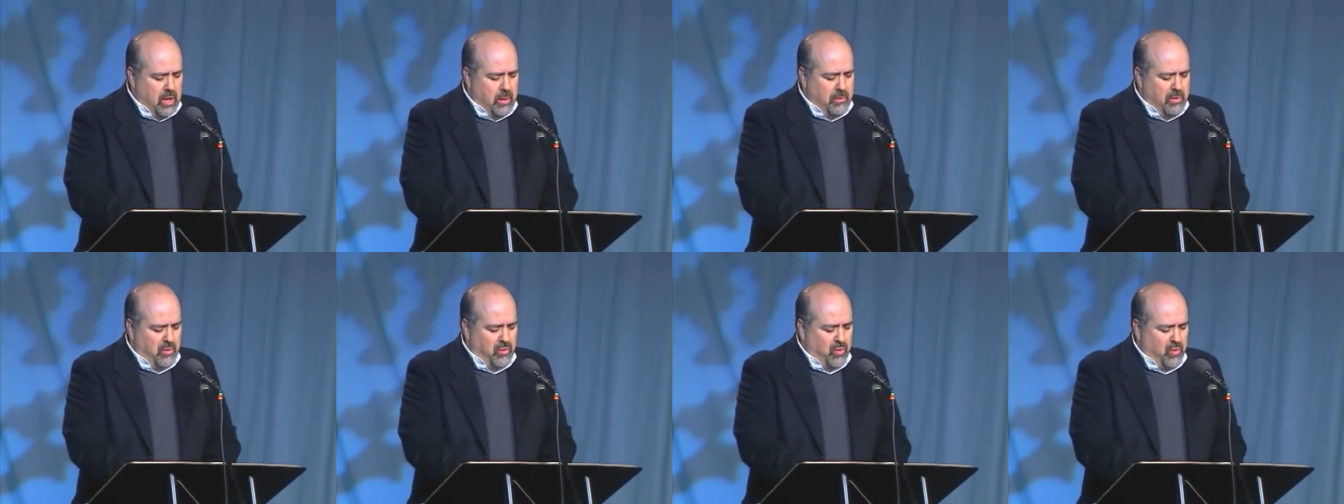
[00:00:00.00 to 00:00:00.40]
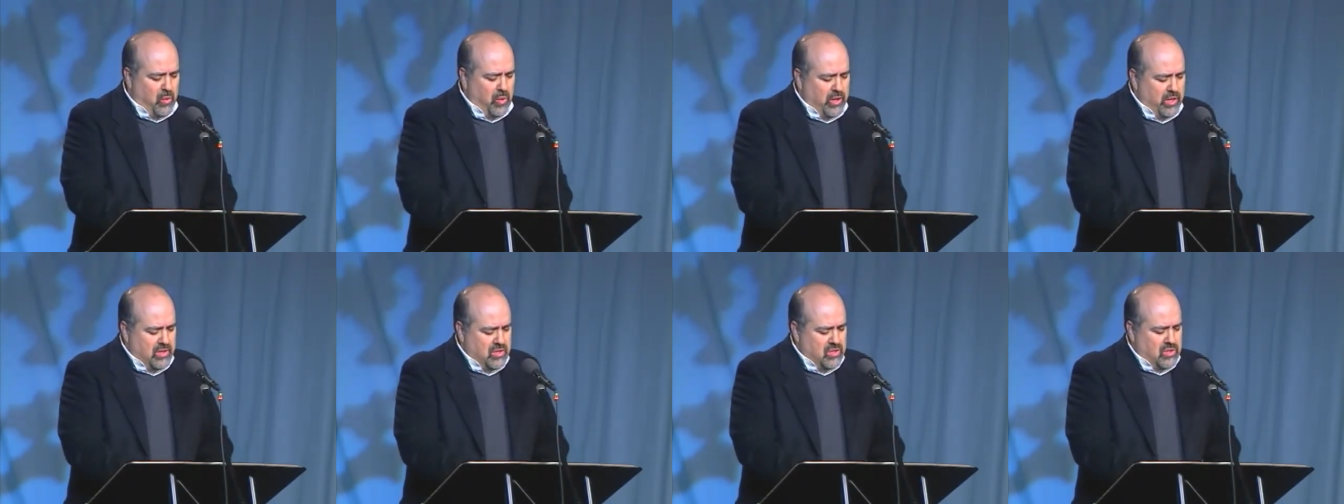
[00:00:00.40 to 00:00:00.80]

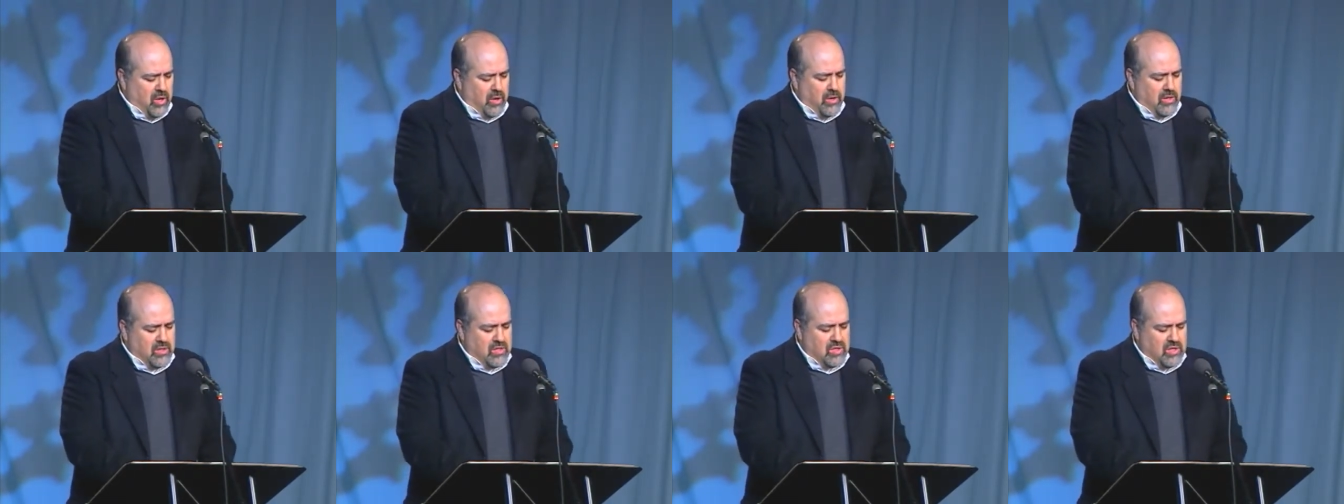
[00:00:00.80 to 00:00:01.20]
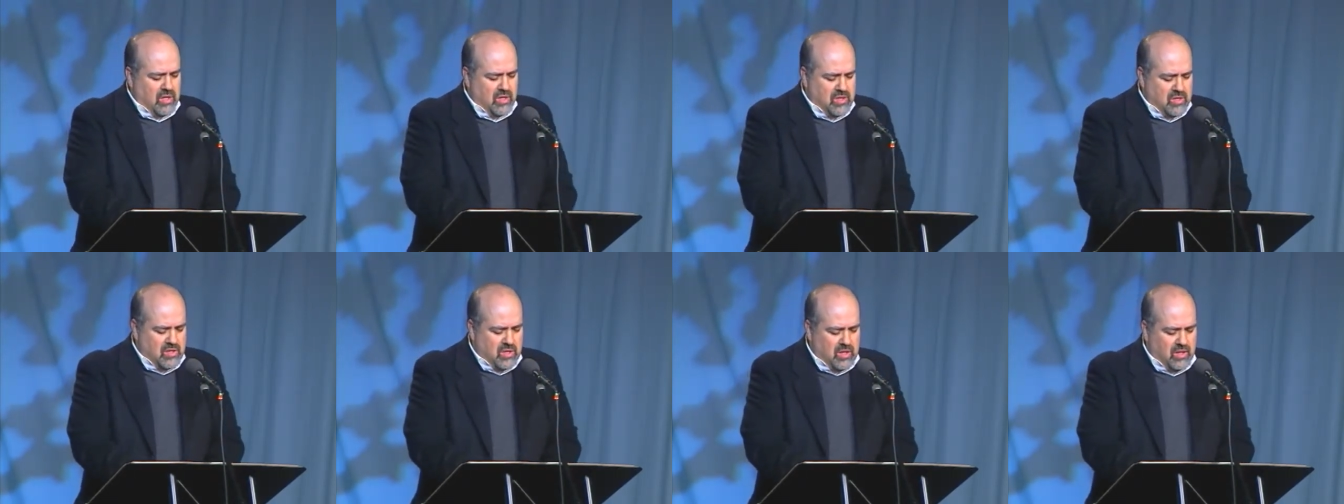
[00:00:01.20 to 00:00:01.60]
before he started
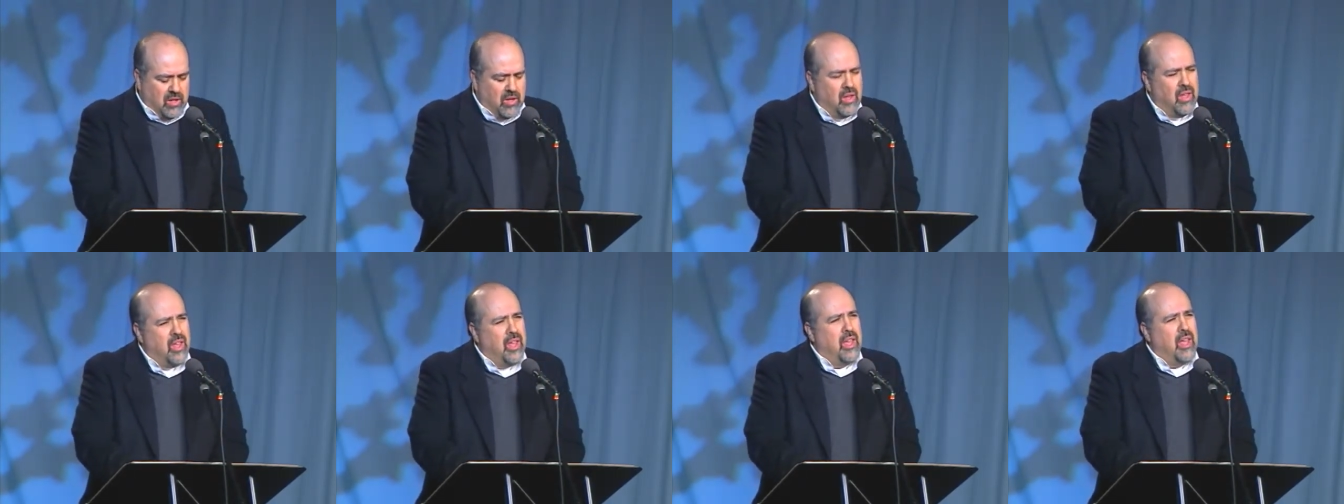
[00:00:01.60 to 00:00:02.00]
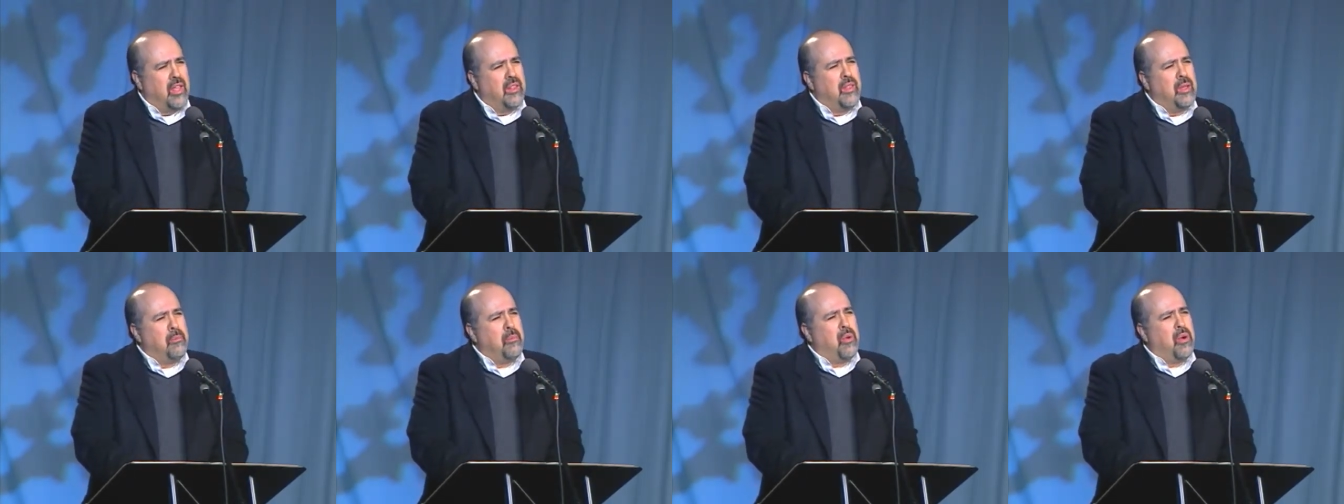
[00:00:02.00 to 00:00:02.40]
seizing,
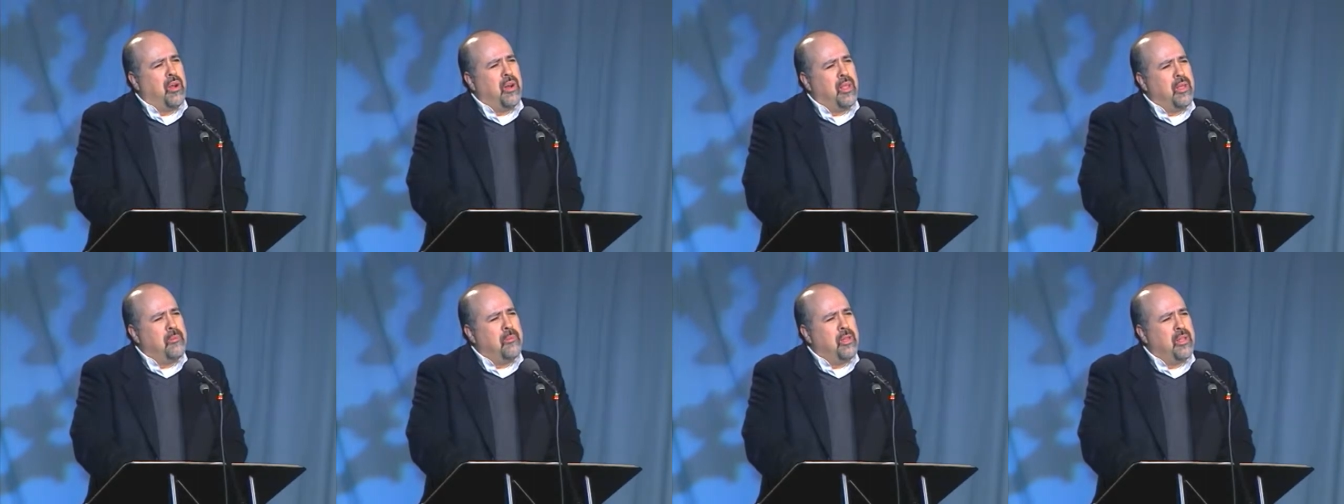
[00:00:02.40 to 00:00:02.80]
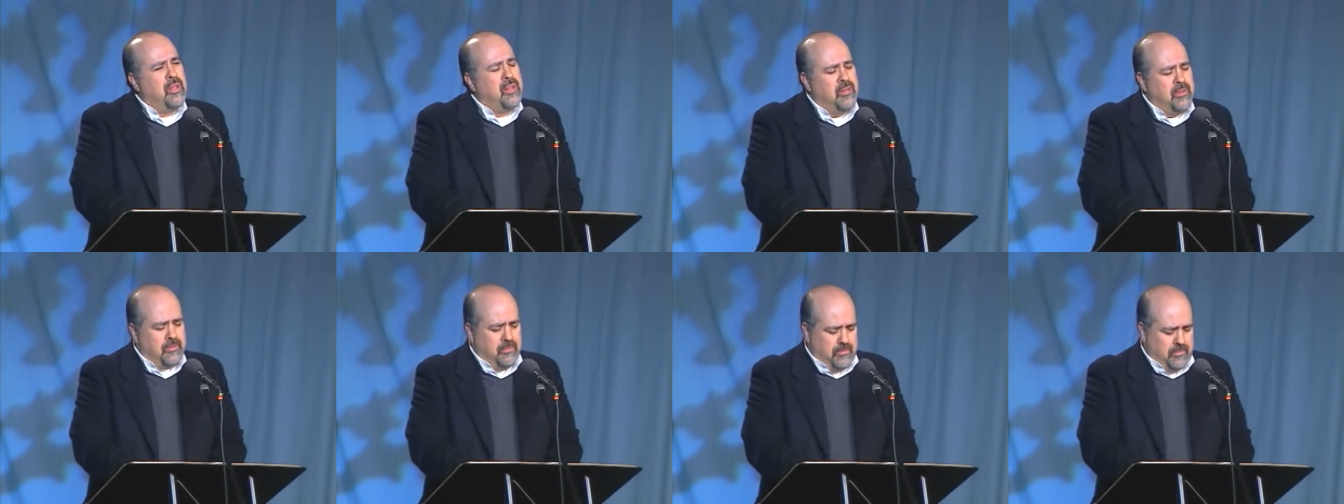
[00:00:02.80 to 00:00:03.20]
and they brought him
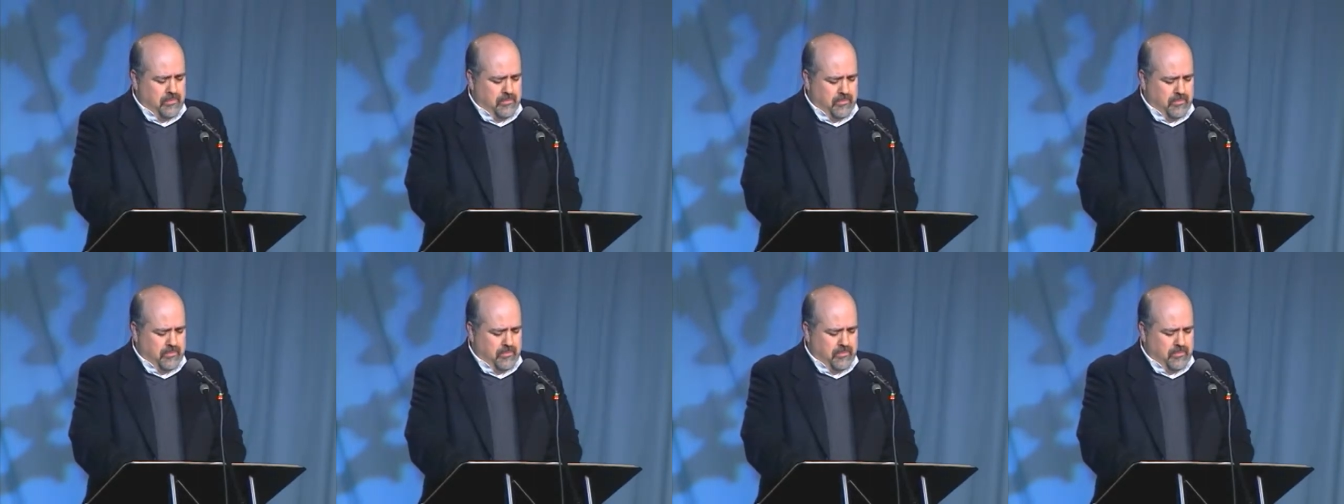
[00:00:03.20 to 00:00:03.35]
in.